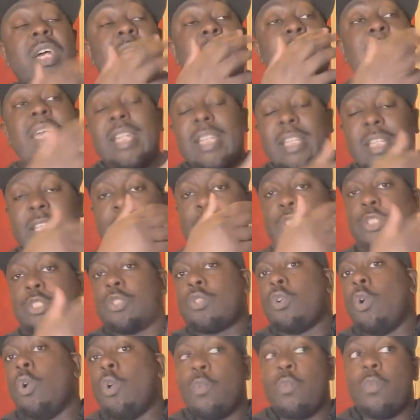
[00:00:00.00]
in the
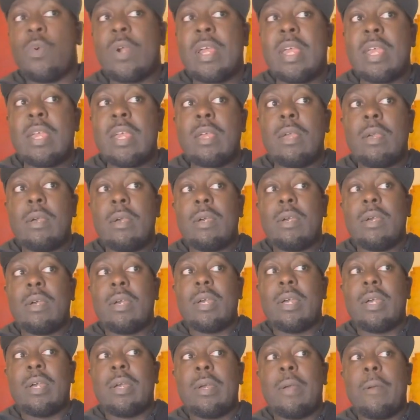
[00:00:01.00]
story
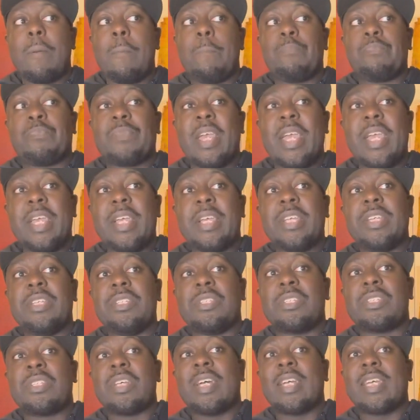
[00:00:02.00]

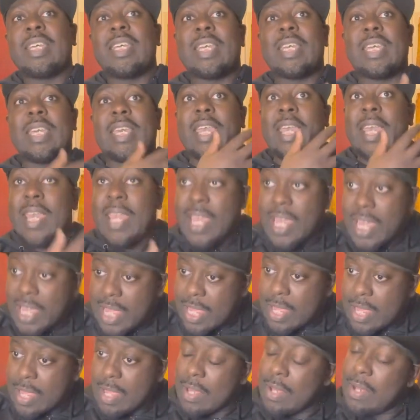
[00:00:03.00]
is
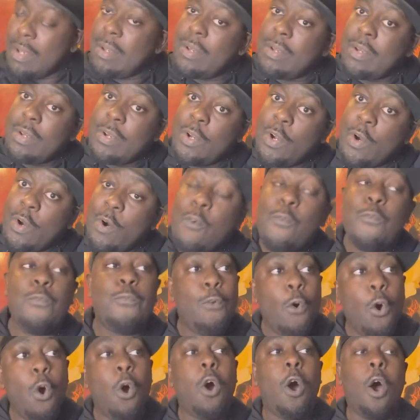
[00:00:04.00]
key
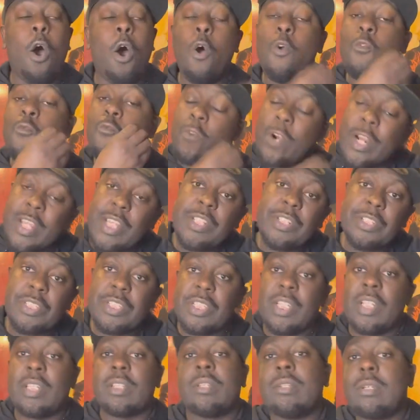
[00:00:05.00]
for a
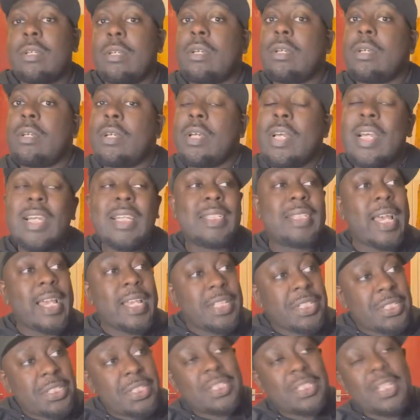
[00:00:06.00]
reason.
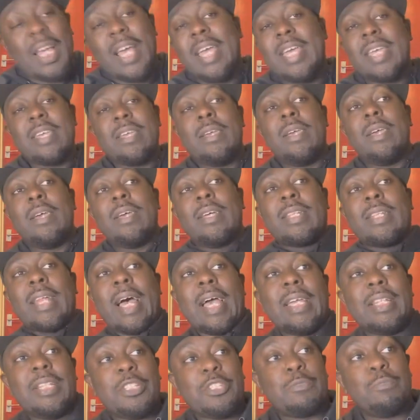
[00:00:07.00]
They say
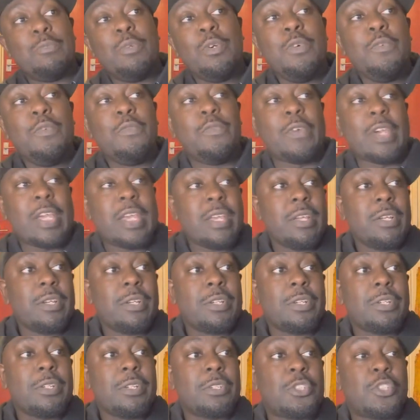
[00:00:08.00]
that in this movie,
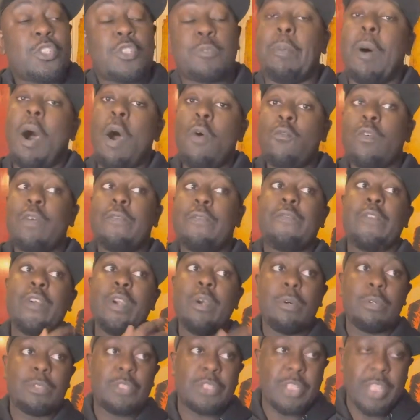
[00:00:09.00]
Spot
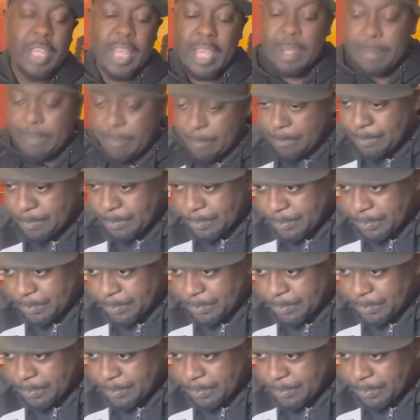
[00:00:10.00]
reveals to him